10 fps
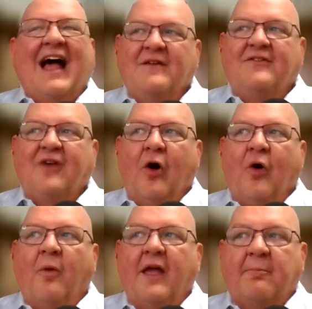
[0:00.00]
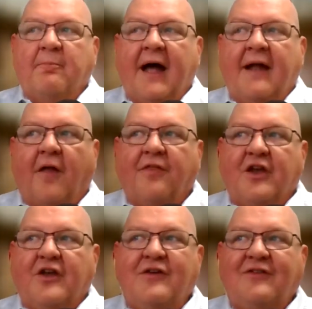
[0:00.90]
So, it, but
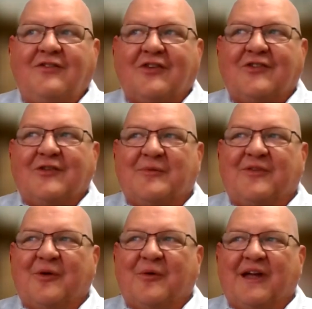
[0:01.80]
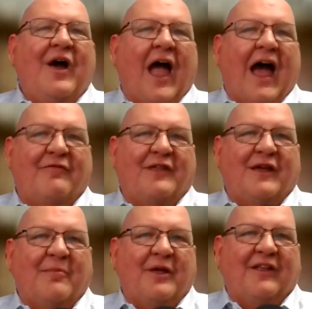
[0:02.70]
the new systems that we have
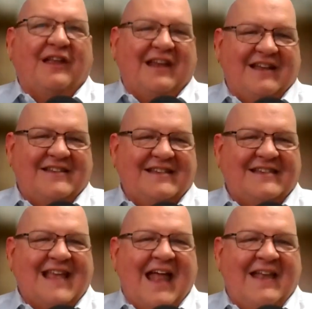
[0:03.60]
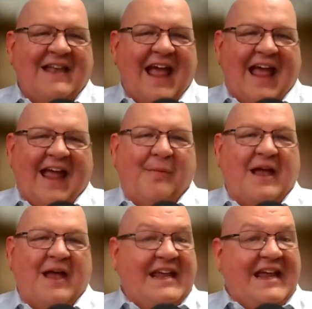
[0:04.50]
the ability to send a,
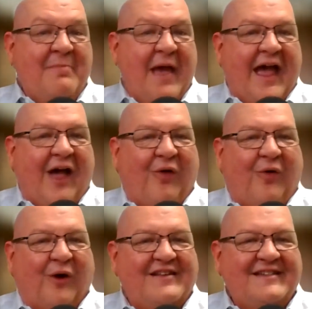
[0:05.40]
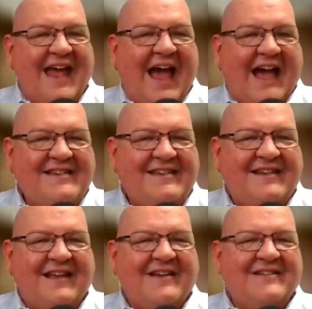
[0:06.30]
an email or a
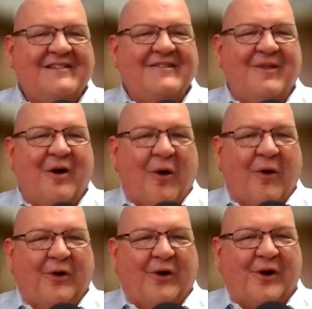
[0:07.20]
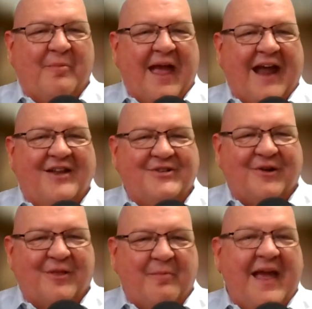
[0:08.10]
text to the owner or manager
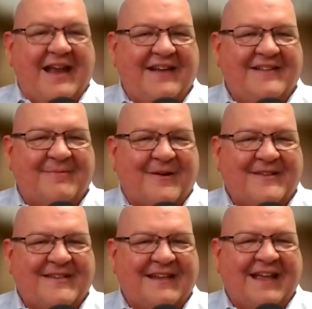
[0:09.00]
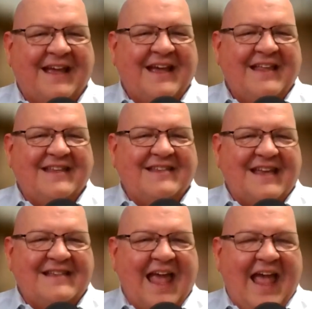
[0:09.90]
or the maintenance person that
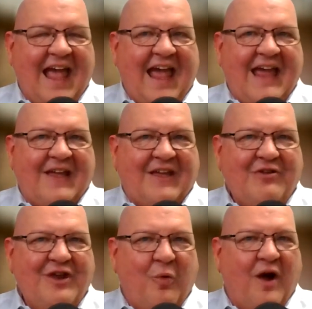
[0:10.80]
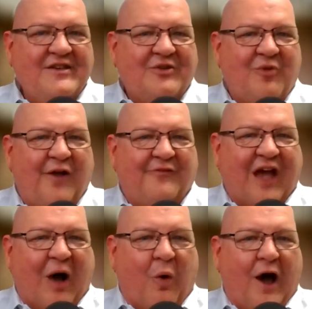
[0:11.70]
says, Hey, unit 112's
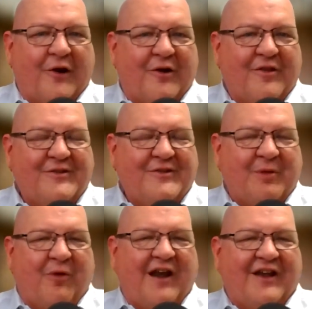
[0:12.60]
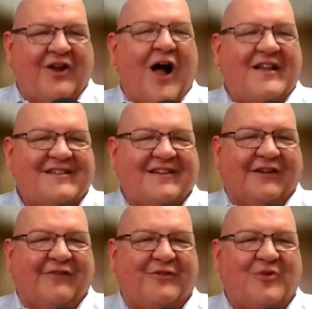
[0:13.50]
got water that's been running
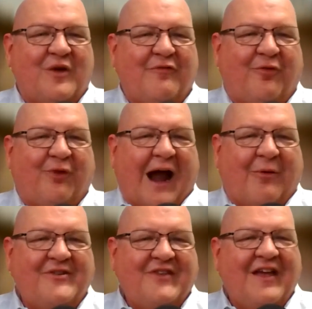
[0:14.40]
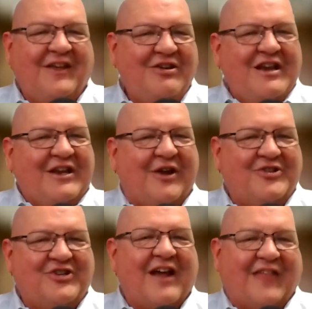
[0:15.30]
constantly for 24 hours. You need to go
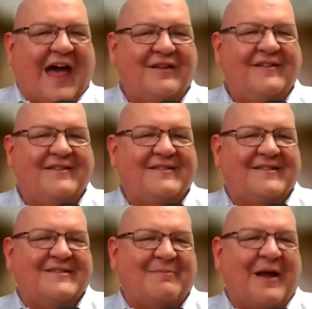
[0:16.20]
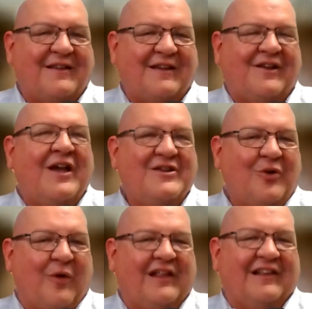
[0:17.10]
check that. It's a suspected
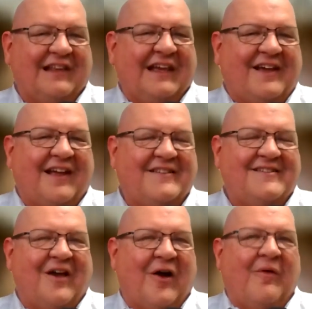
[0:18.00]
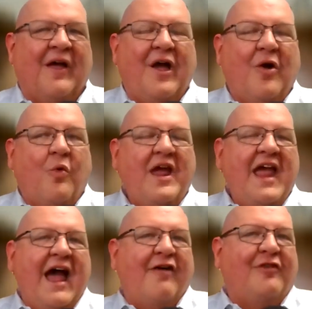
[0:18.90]
toilet leak. So
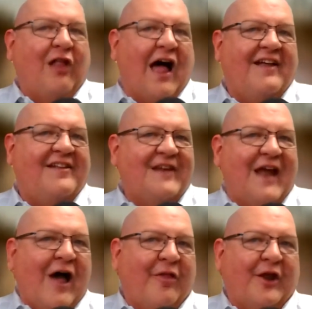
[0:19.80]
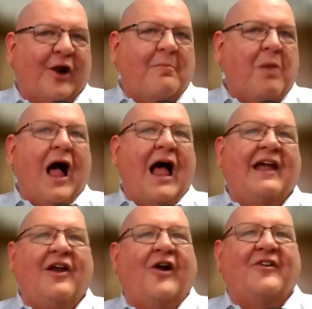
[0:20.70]
we have clients now that are
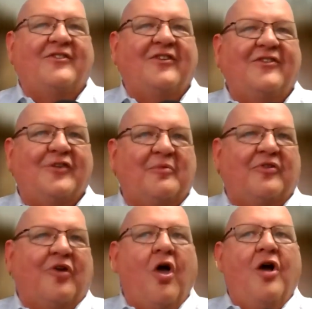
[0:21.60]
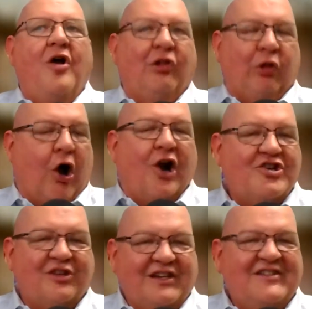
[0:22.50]
buying our systems
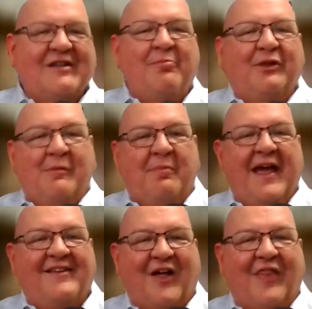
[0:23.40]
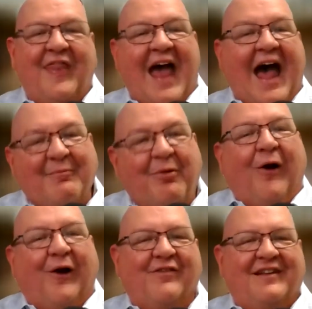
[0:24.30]
largely simply based on that
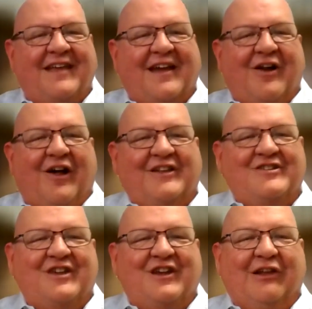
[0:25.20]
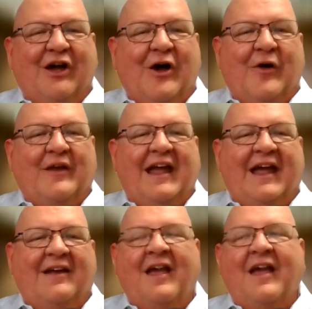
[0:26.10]
part of the technology alone.
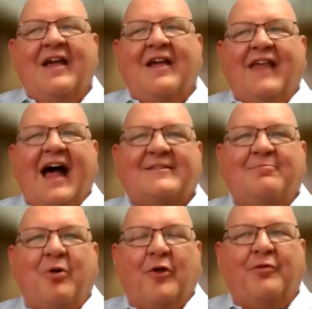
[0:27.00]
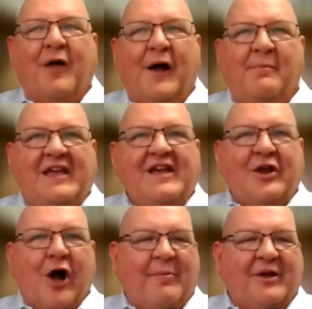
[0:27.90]
And that's both um,
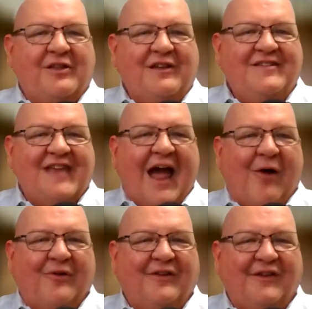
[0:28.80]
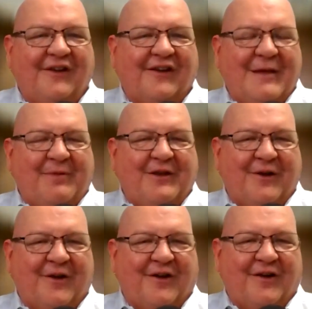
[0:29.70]
economically sound, you're keeping
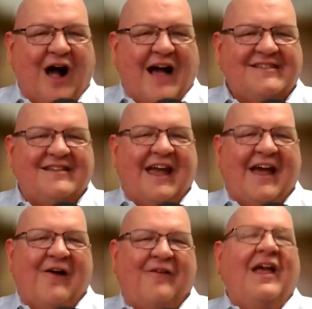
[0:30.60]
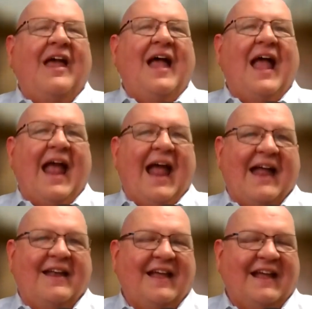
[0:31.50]
your costs down,
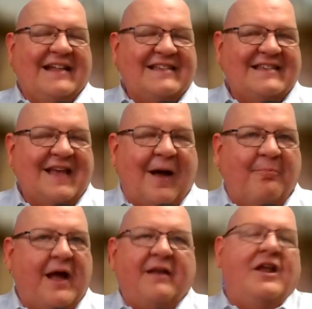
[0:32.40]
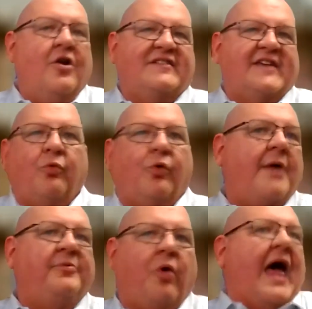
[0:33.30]
and it's, uh, but you know, say
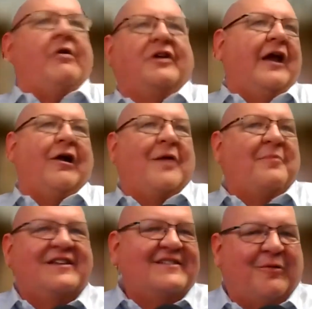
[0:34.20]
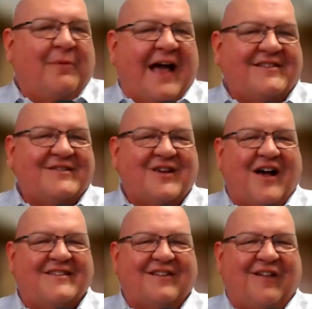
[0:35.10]
rubs, well, I don't care. I'm going to still pass those
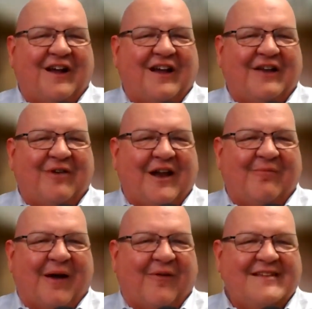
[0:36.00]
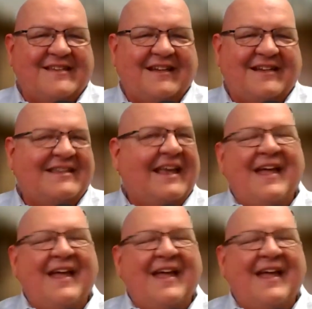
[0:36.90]
costs along anyway to my residents.